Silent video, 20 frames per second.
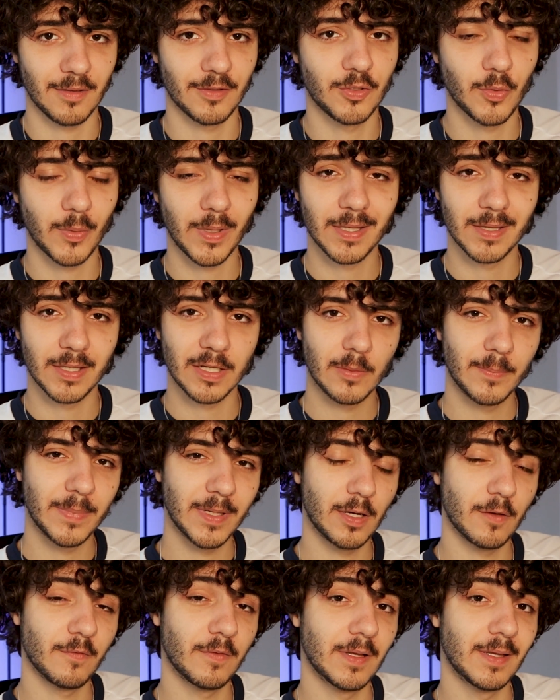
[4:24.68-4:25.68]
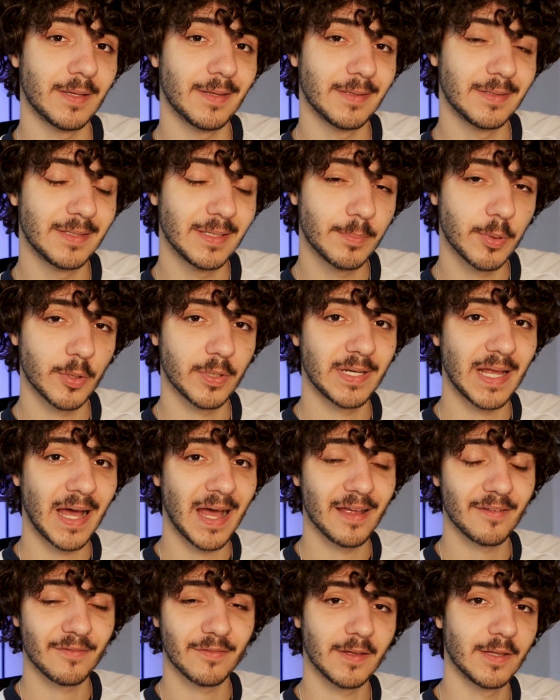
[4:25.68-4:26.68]
doing a little bit of a deeper
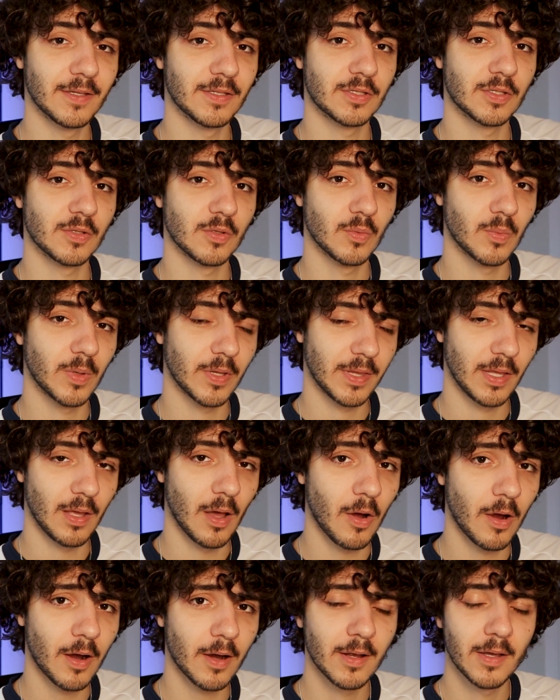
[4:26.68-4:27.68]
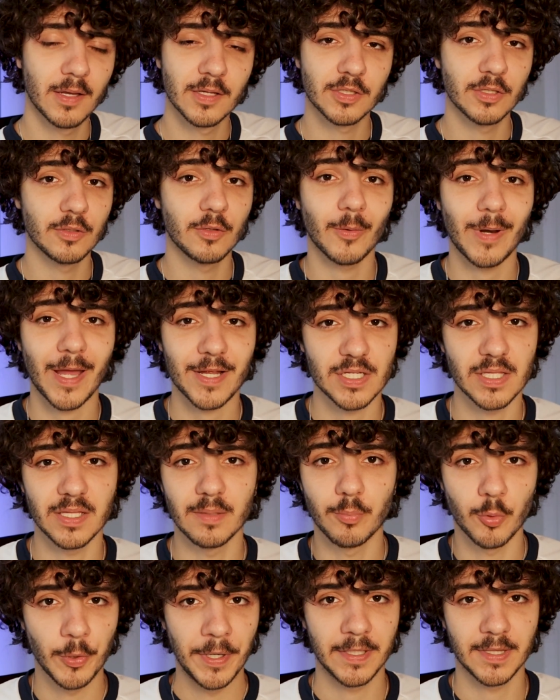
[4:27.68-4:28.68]
dive into what they are so you don't actually
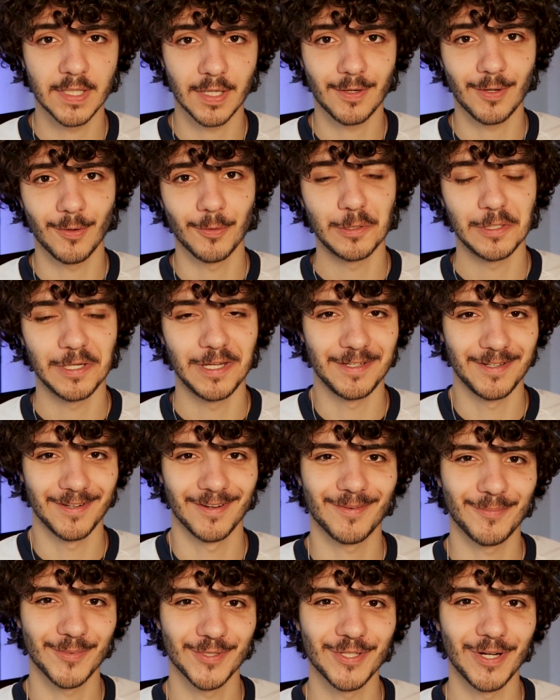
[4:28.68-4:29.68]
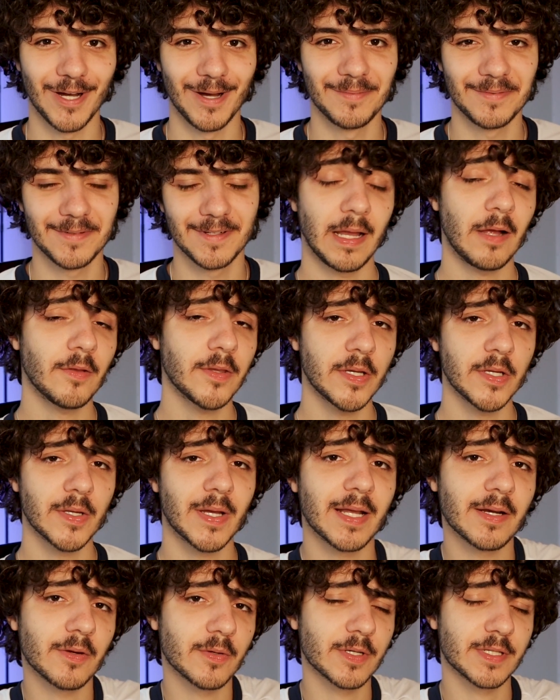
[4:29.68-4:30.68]
break the code in your job. Now that you
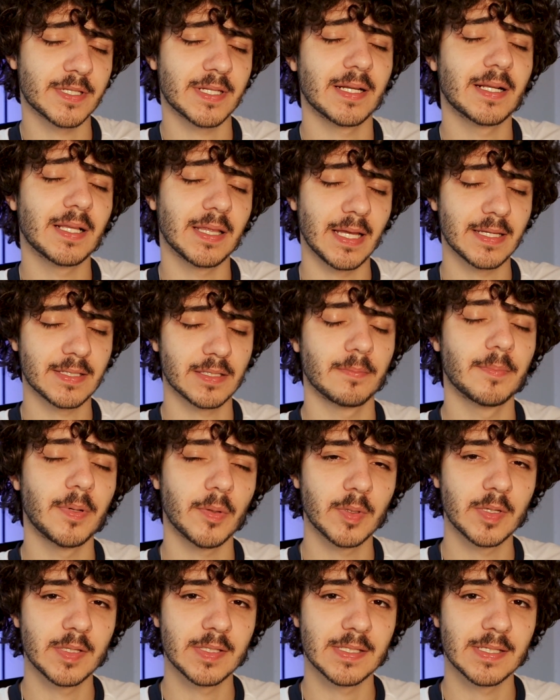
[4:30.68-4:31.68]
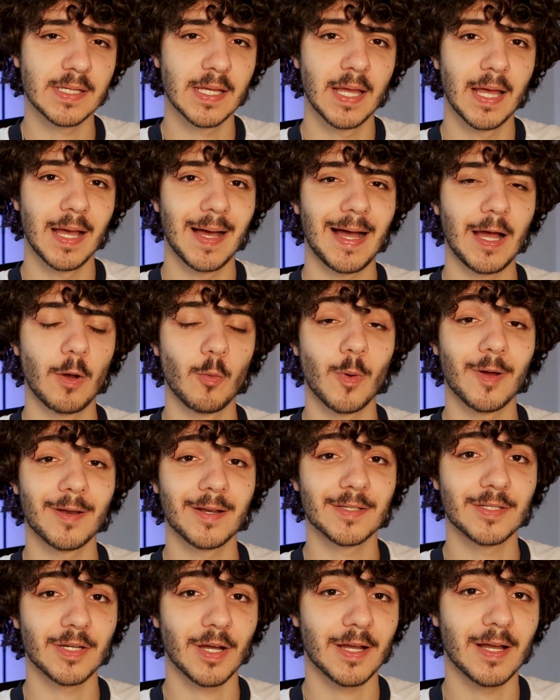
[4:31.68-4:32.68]
kind of understand class components, I want to
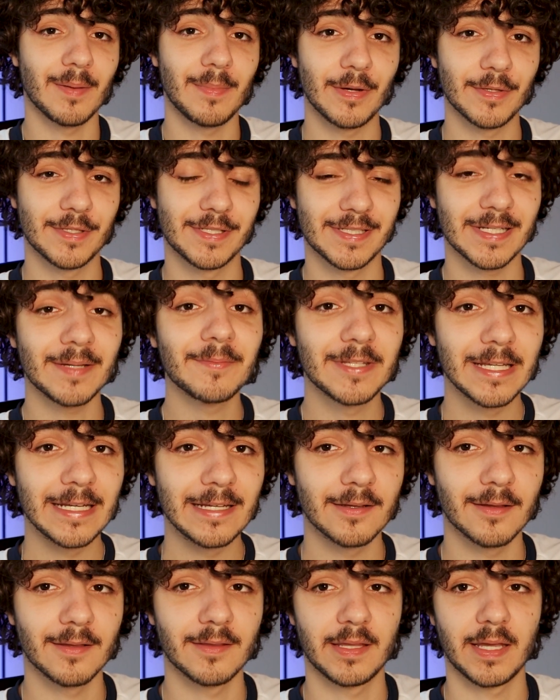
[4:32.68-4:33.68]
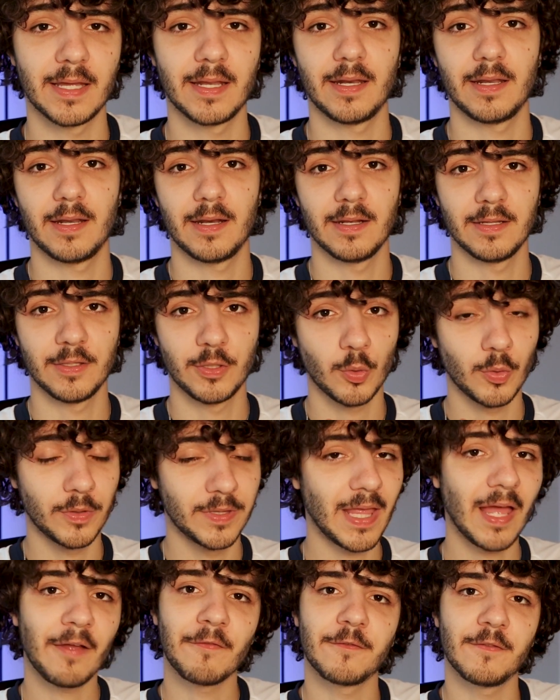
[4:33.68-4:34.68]
talk about something that you'll
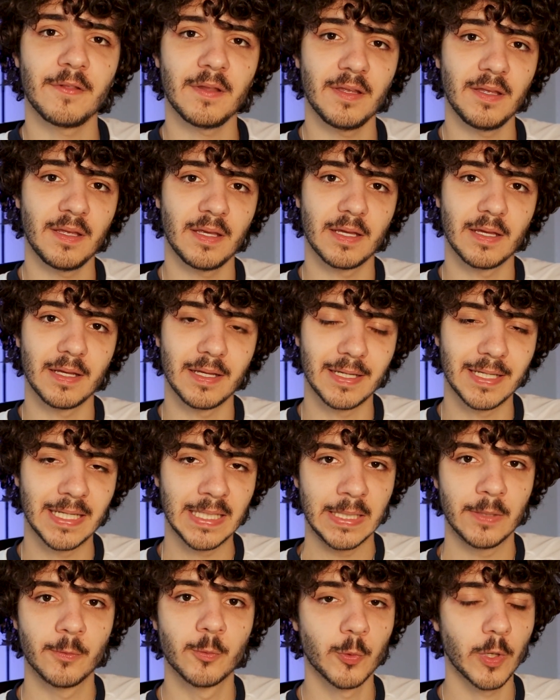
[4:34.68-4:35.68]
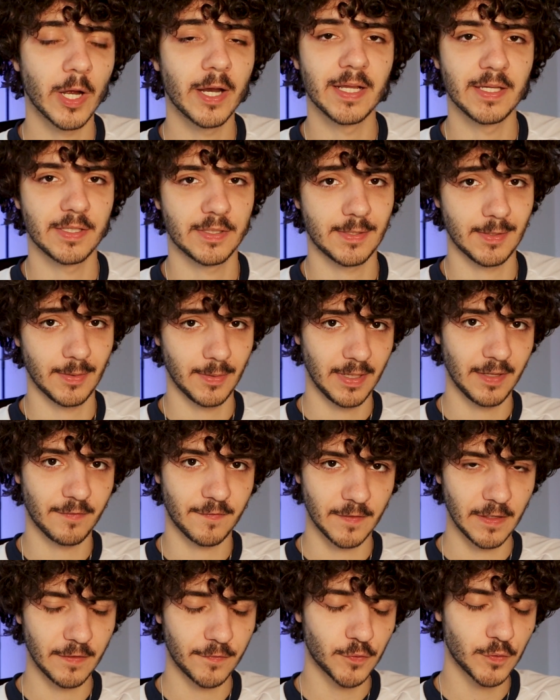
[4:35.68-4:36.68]
definitely run into.
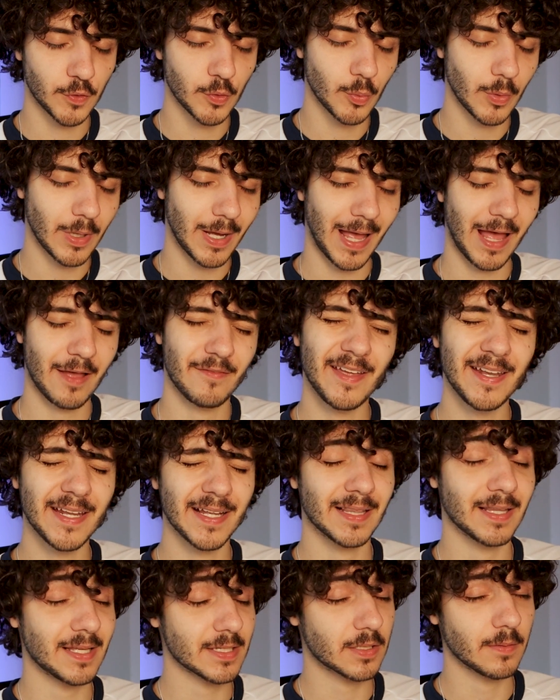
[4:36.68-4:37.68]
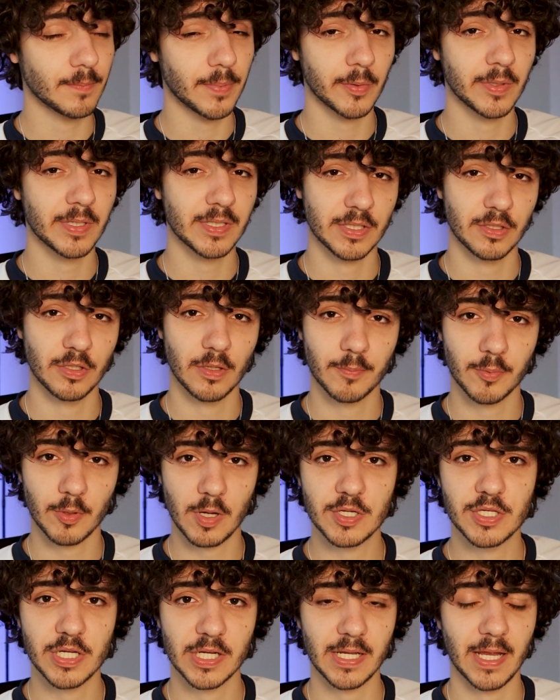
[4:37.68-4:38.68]
If you have any class components in your
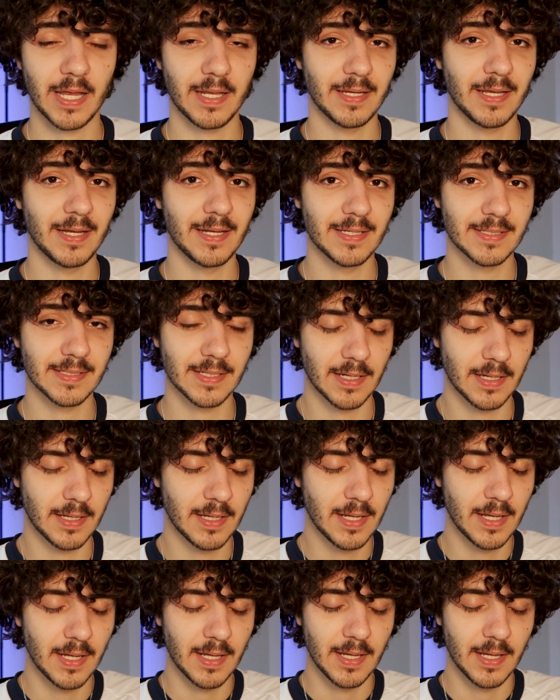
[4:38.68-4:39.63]
project and it is a